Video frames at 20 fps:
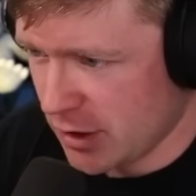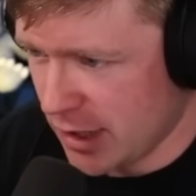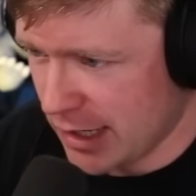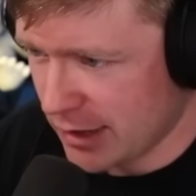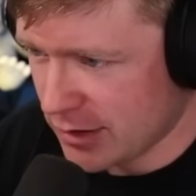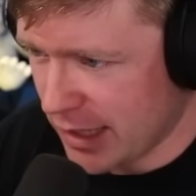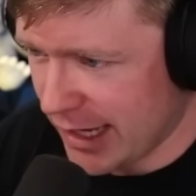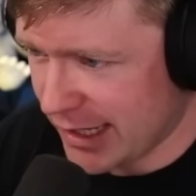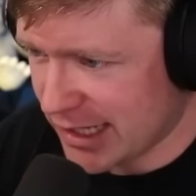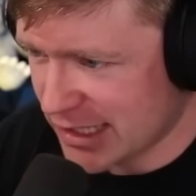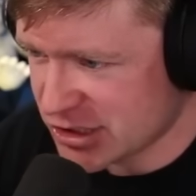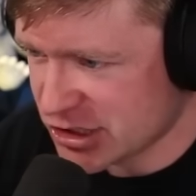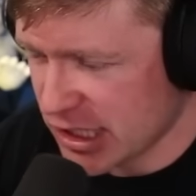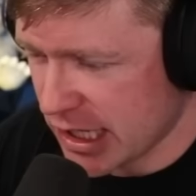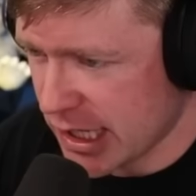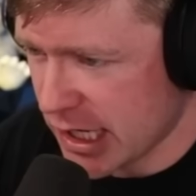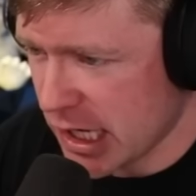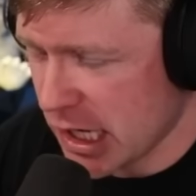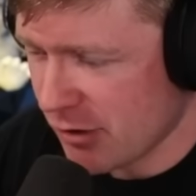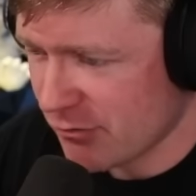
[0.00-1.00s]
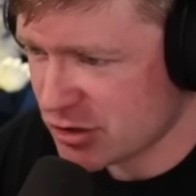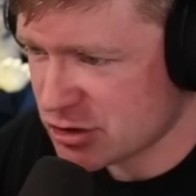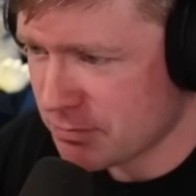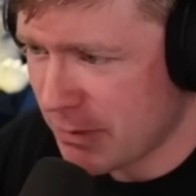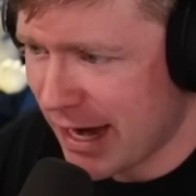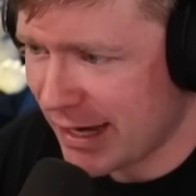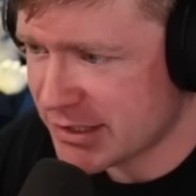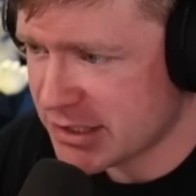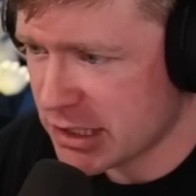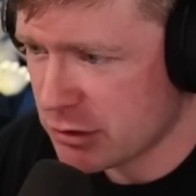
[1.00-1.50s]
right, like I said, here is
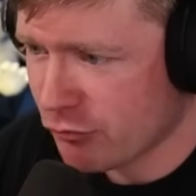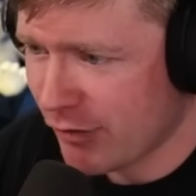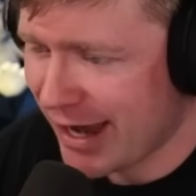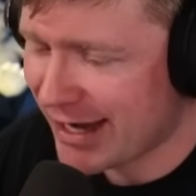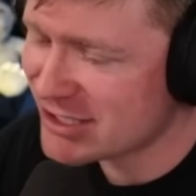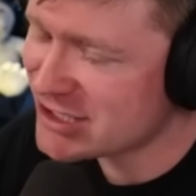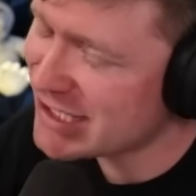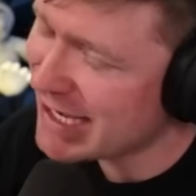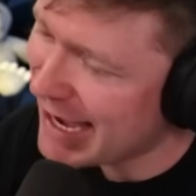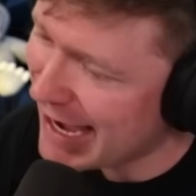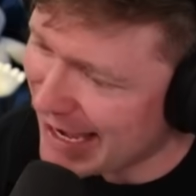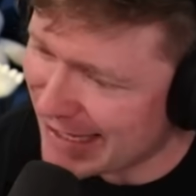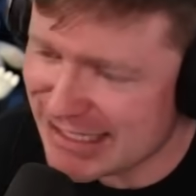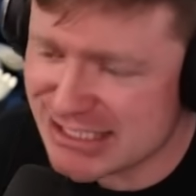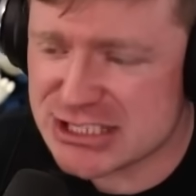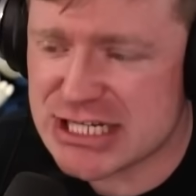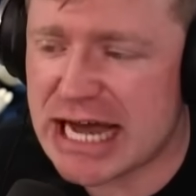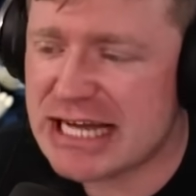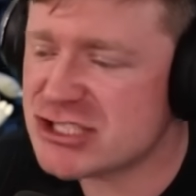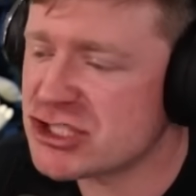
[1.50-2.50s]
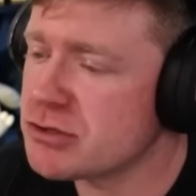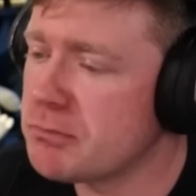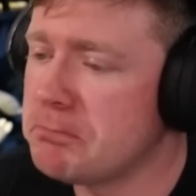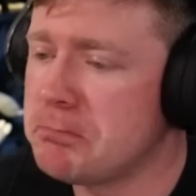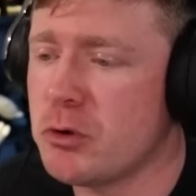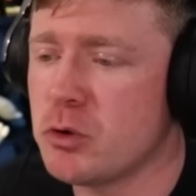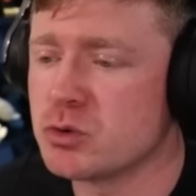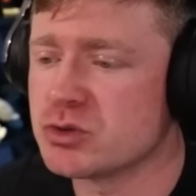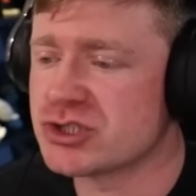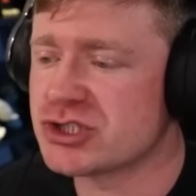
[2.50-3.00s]
my D-Rex, and he's got some
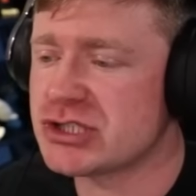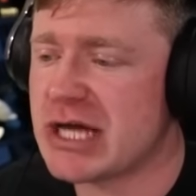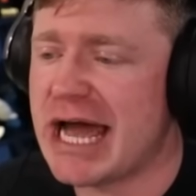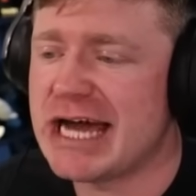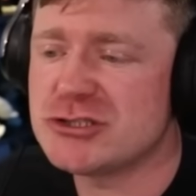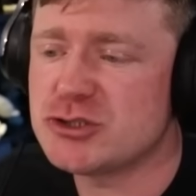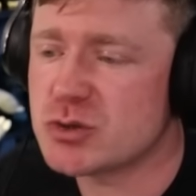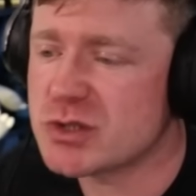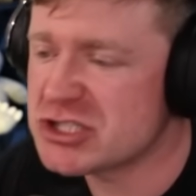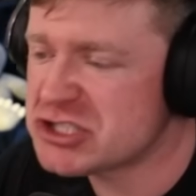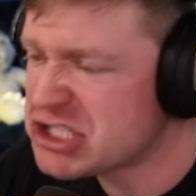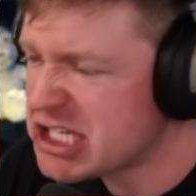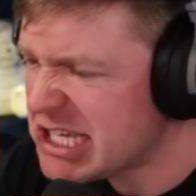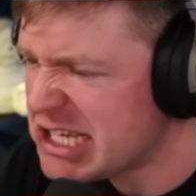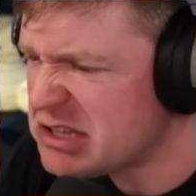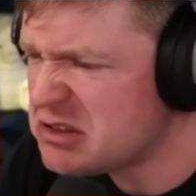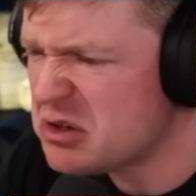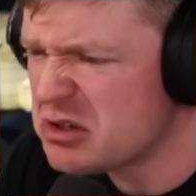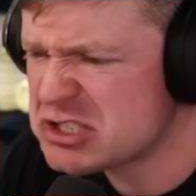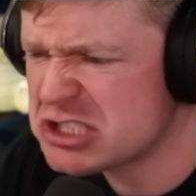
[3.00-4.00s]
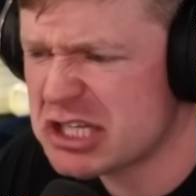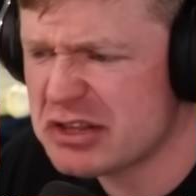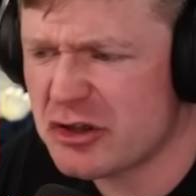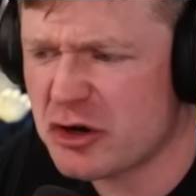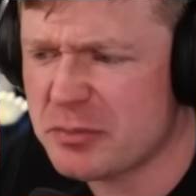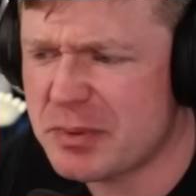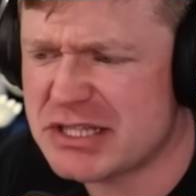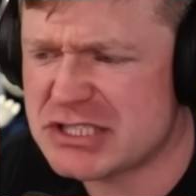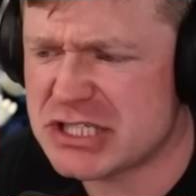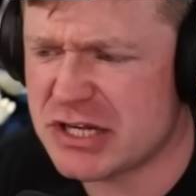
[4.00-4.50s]
boost. As you can see, he looks a little
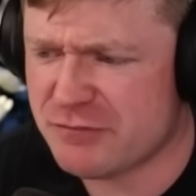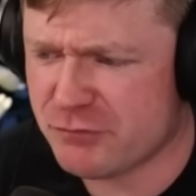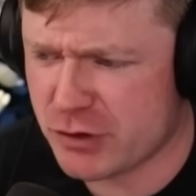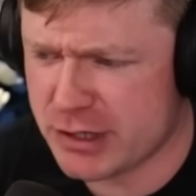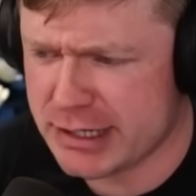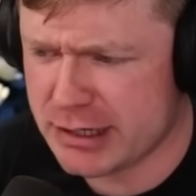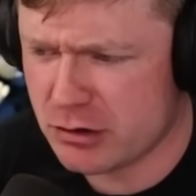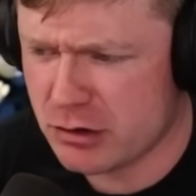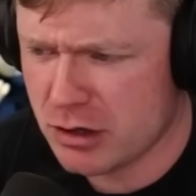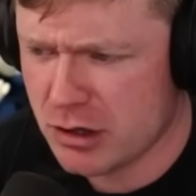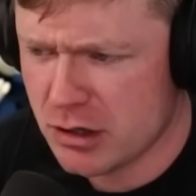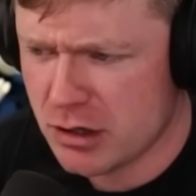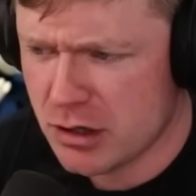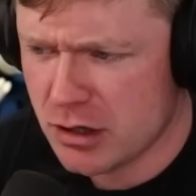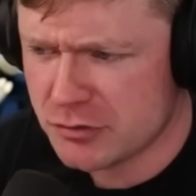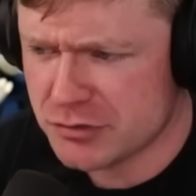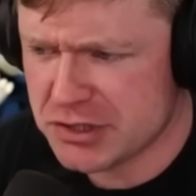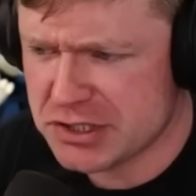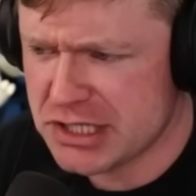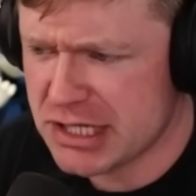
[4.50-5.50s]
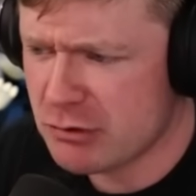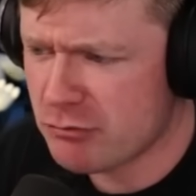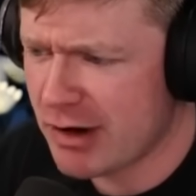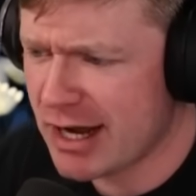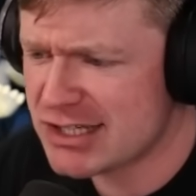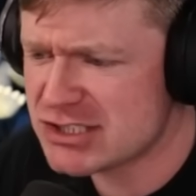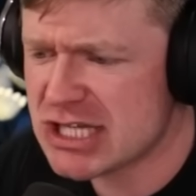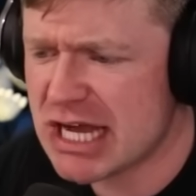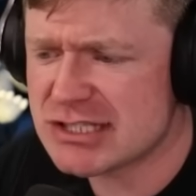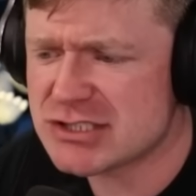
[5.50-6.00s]
bit different here. The
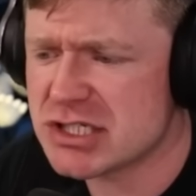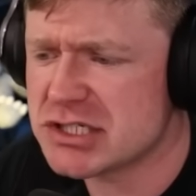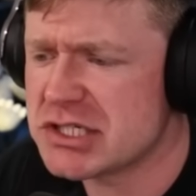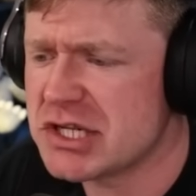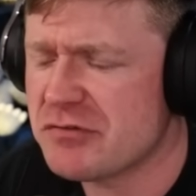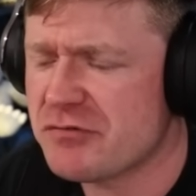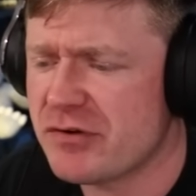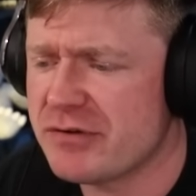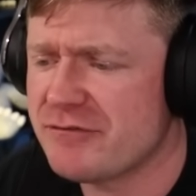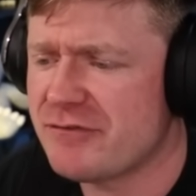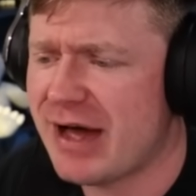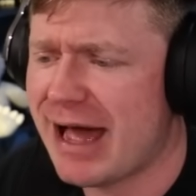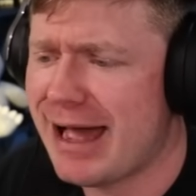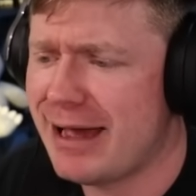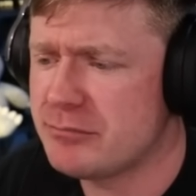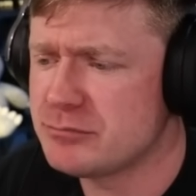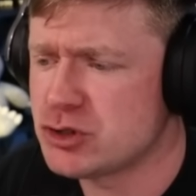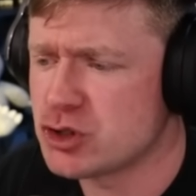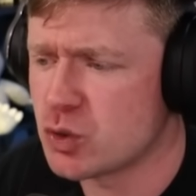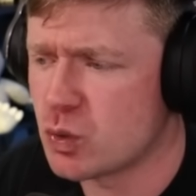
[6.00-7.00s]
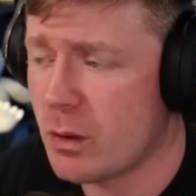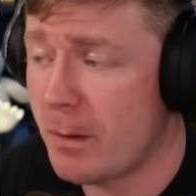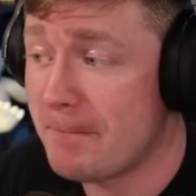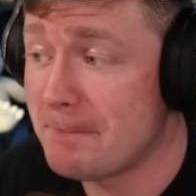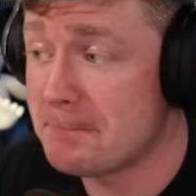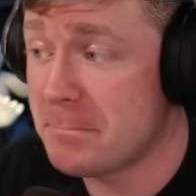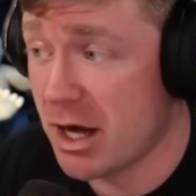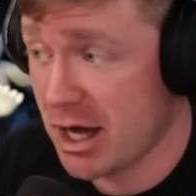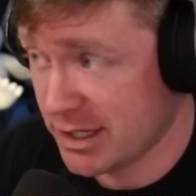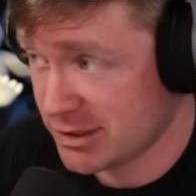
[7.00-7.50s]
D-Rex has a different vibe to him,
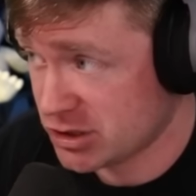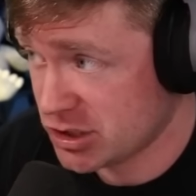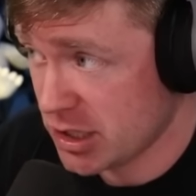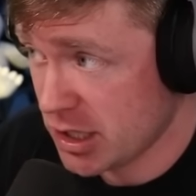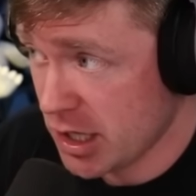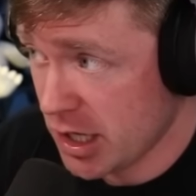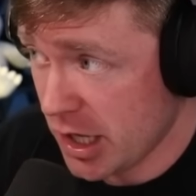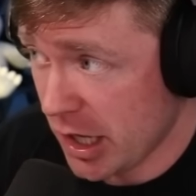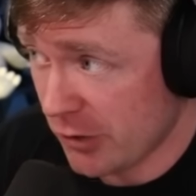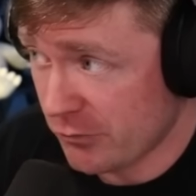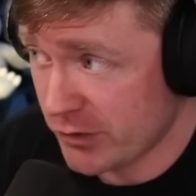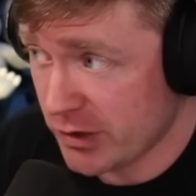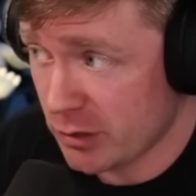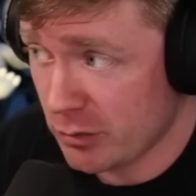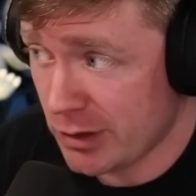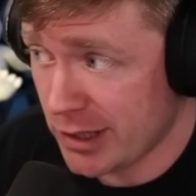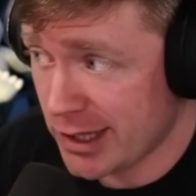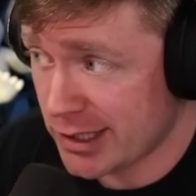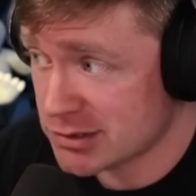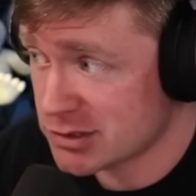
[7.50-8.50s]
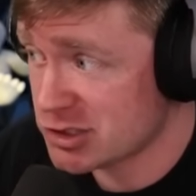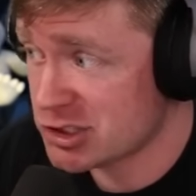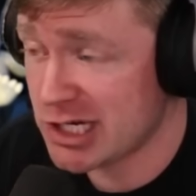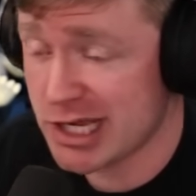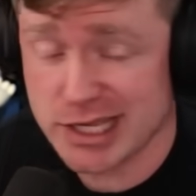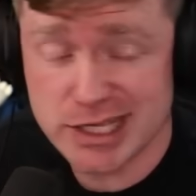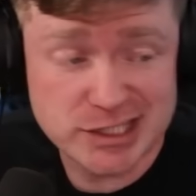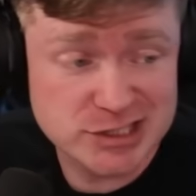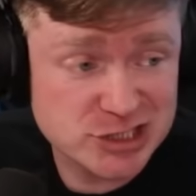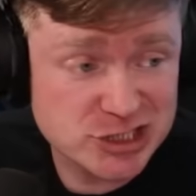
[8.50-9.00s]
but if we go ahead and
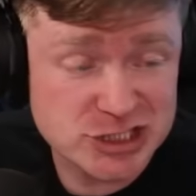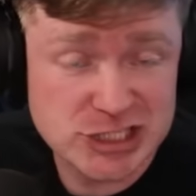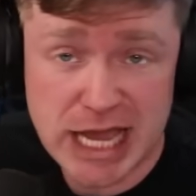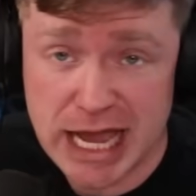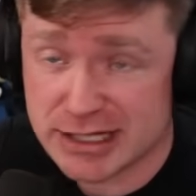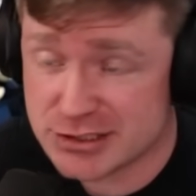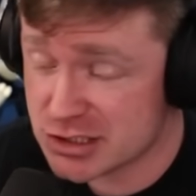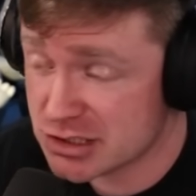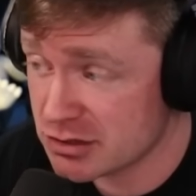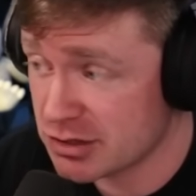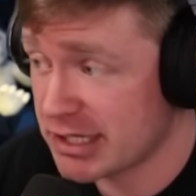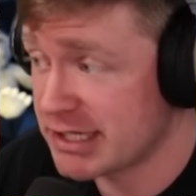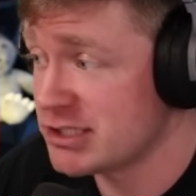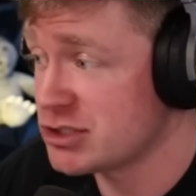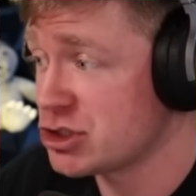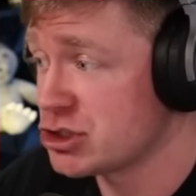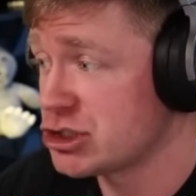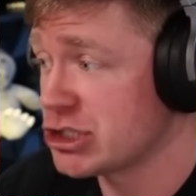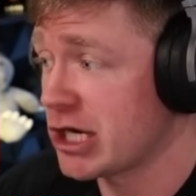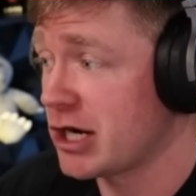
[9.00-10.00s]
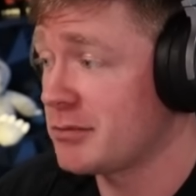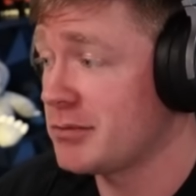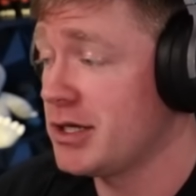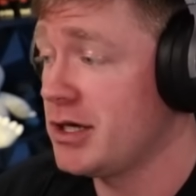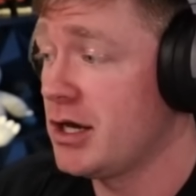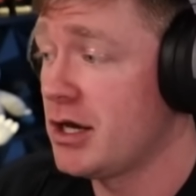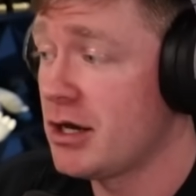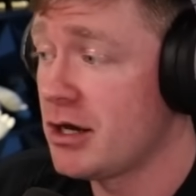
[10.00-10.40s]
check his stats, ladies and gentlemen,